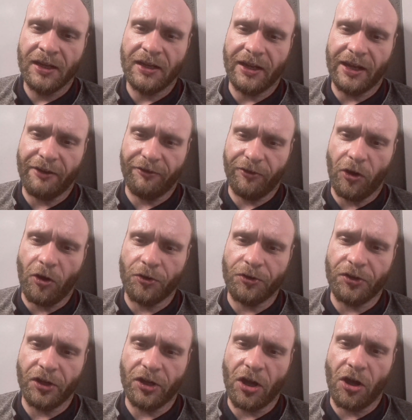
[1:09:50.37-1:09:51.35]
they have
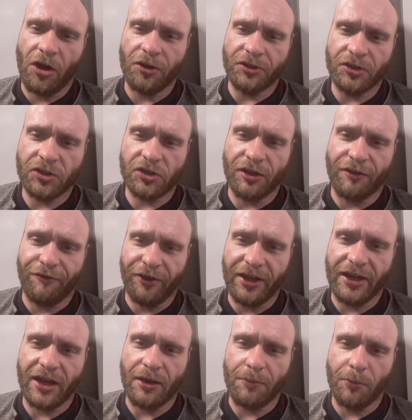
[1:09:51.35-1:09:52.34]
undergone
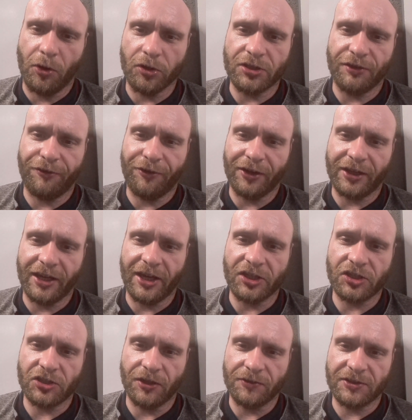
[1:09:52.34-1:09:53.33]
severe
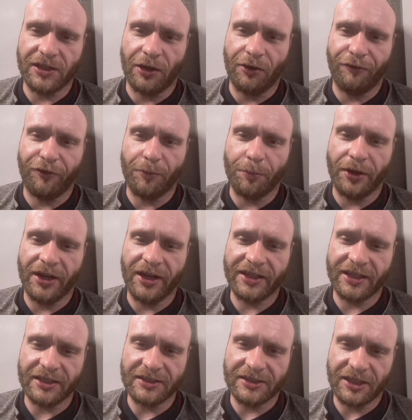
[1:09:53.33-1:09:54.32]
mortification of self and
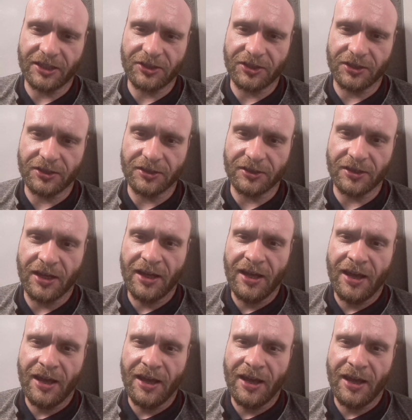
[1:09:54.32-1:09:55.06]
breaking sessions,